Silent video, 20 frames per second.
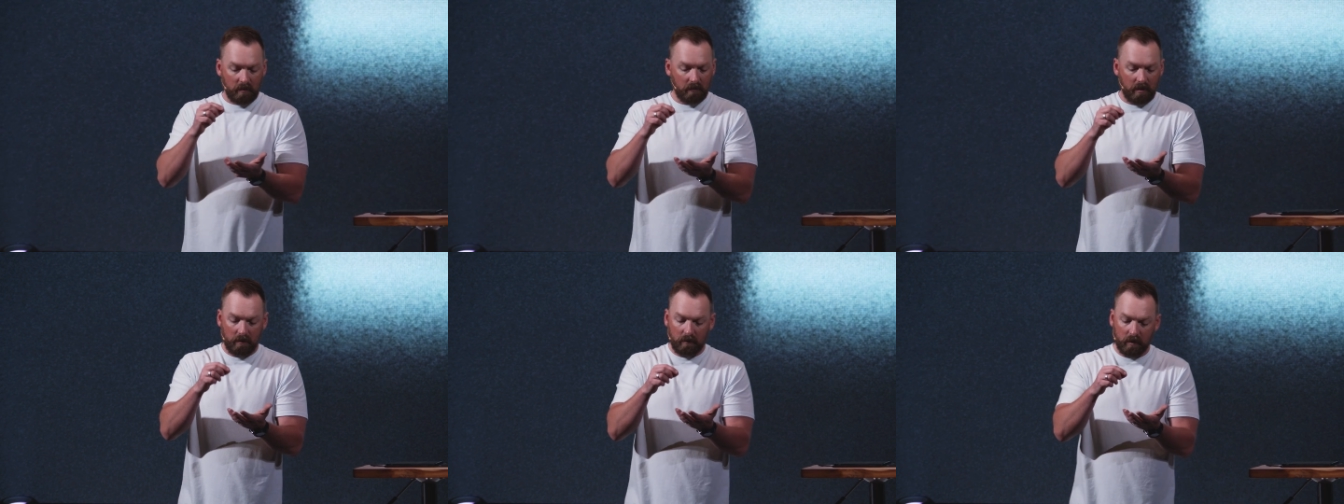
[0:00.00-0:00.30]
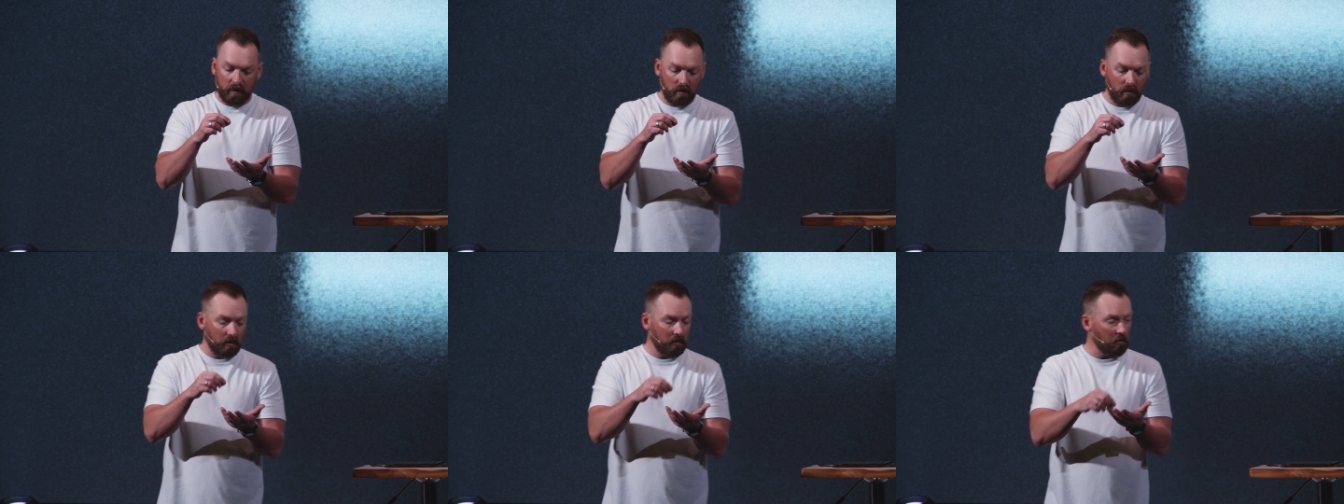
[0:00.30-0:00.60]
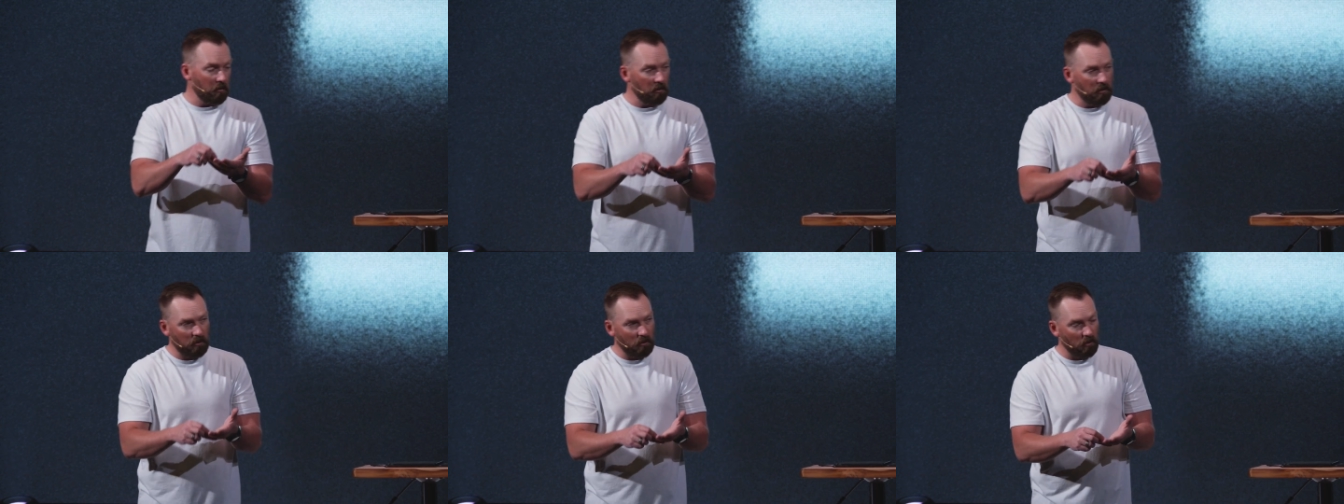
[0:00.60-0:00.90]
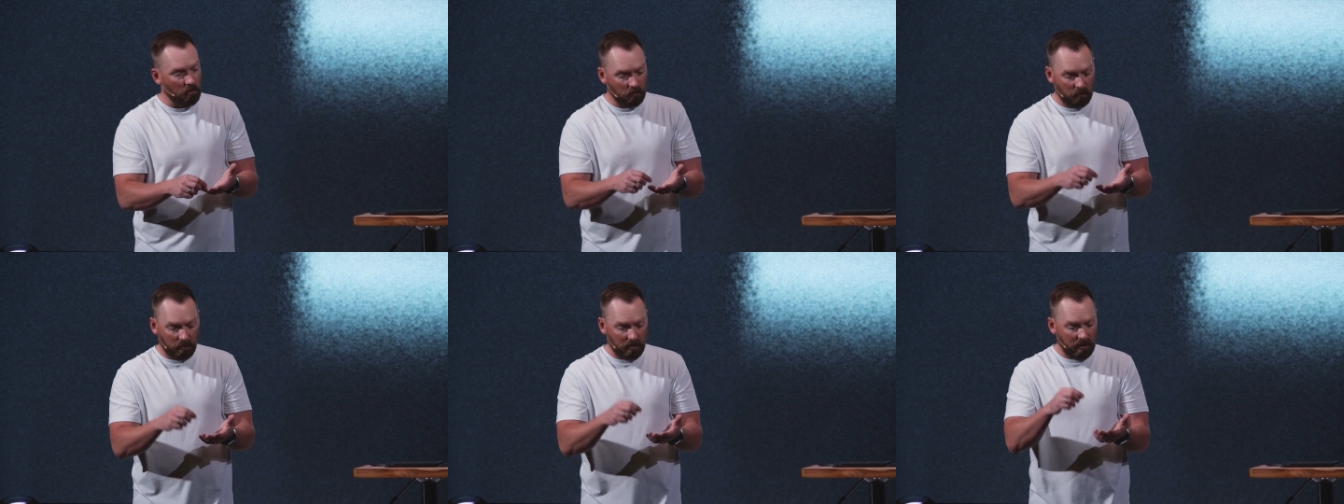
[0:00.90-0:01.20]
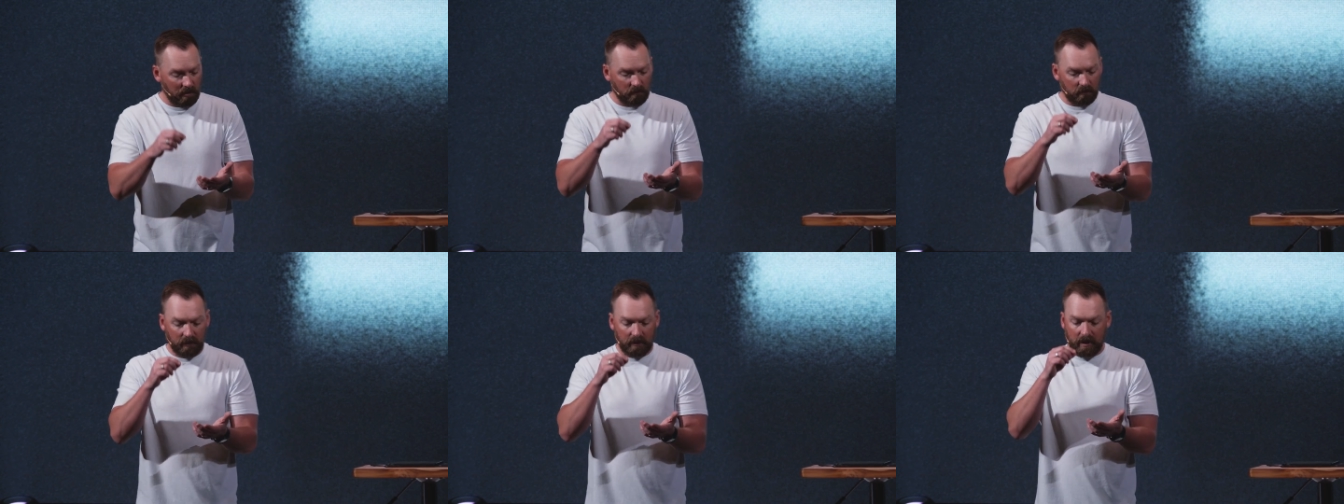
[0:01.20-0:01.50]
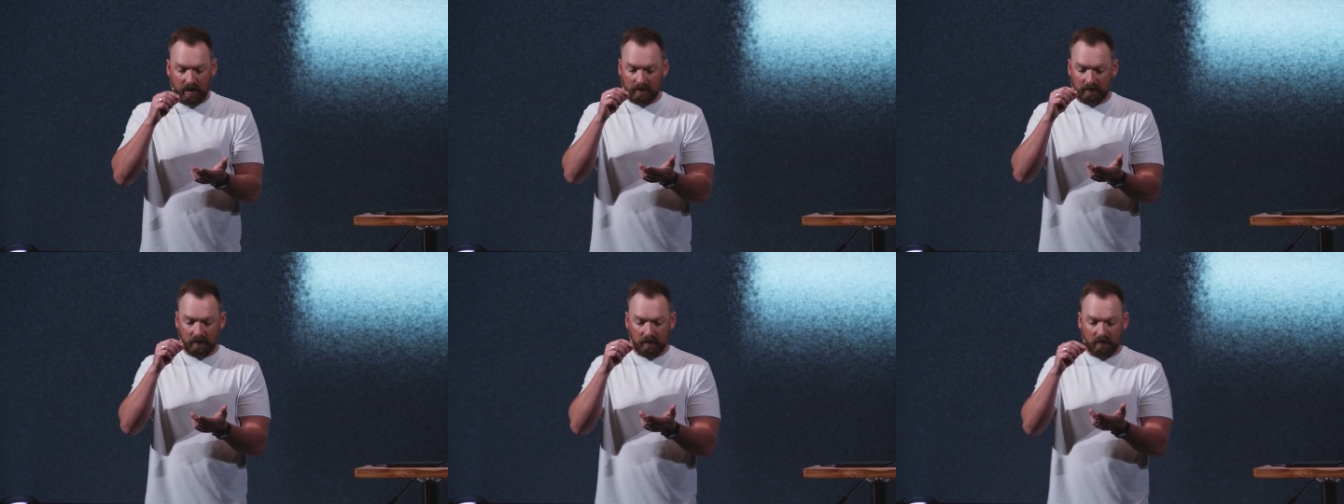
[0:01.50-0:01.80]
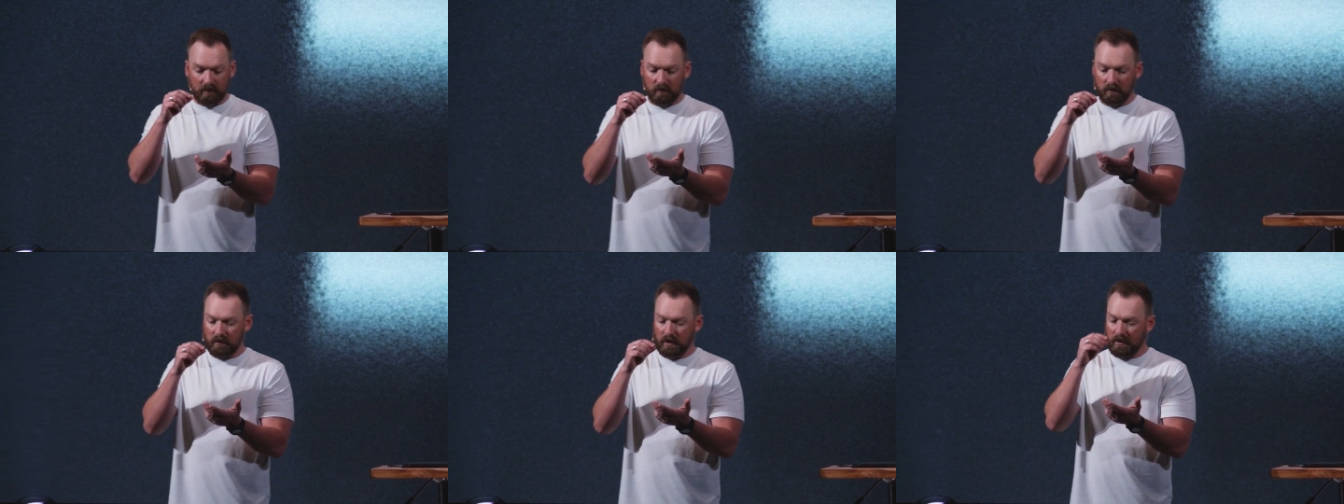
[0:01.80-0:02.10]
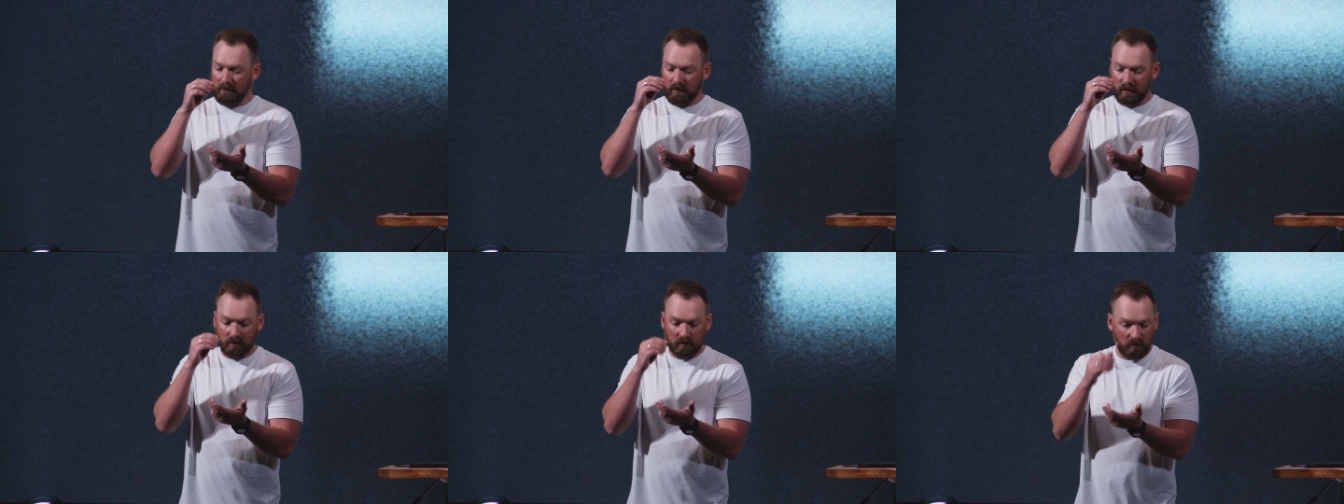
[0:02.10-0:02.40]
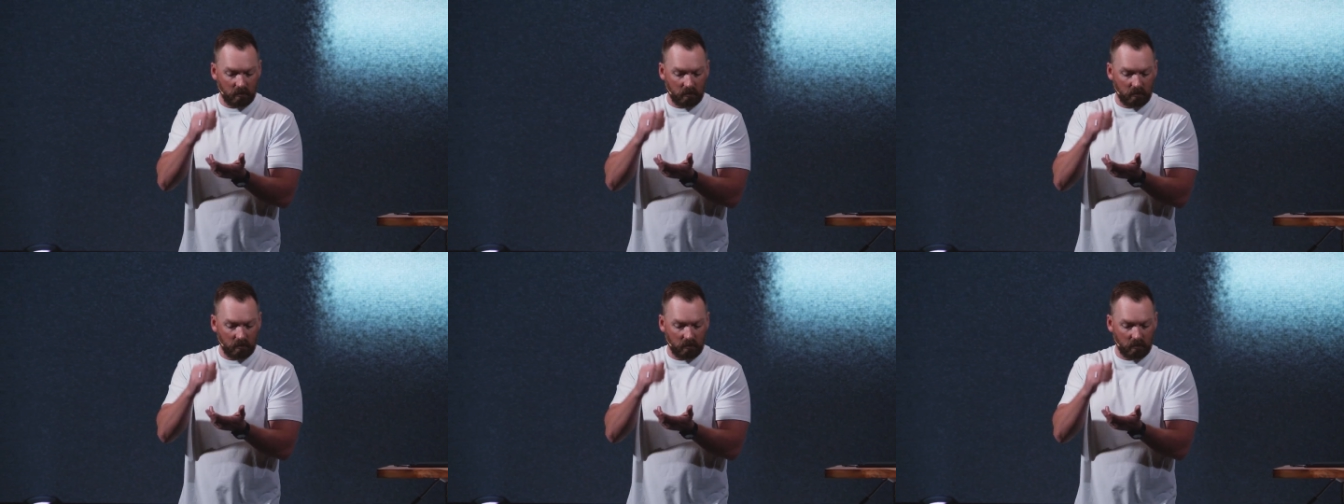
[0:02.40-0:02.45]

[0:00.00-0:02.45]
maybe you're on your third one. I realize that you haven't